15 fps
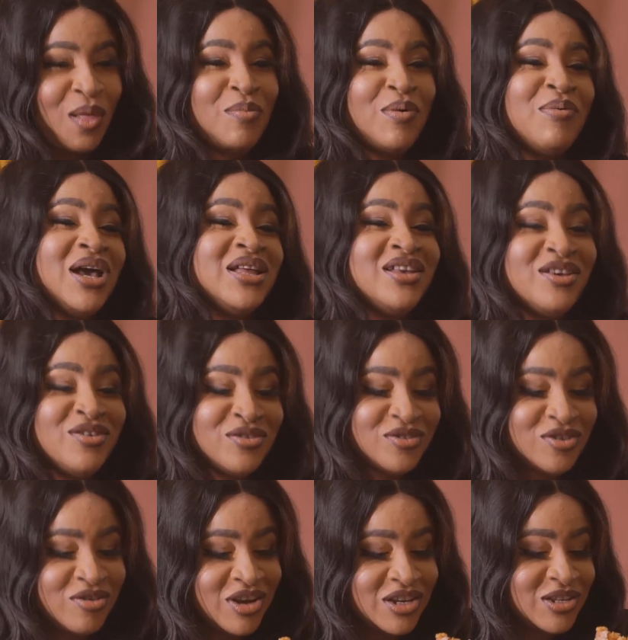Mom, I didn't use
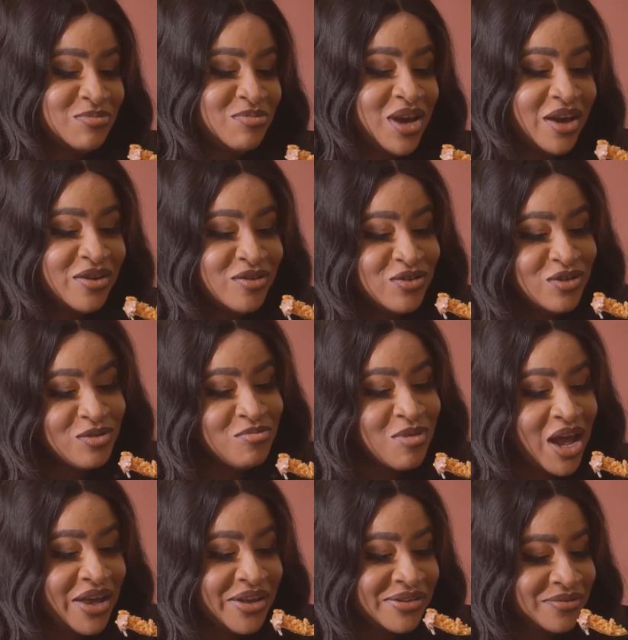your recipe. I used
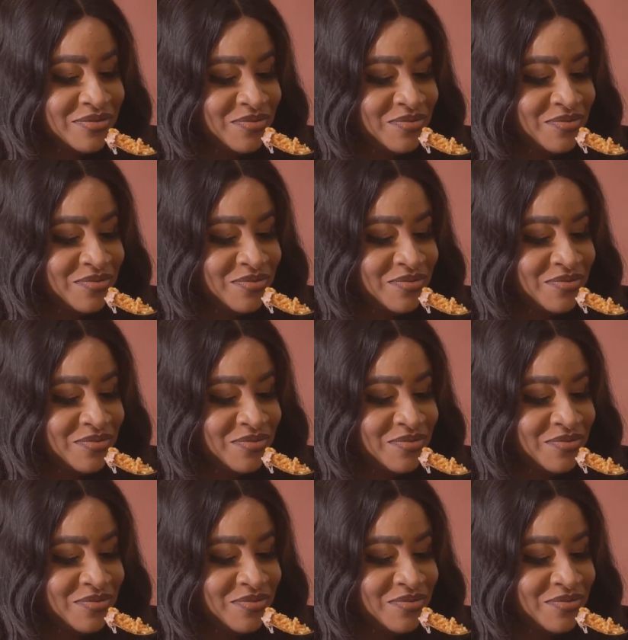mine.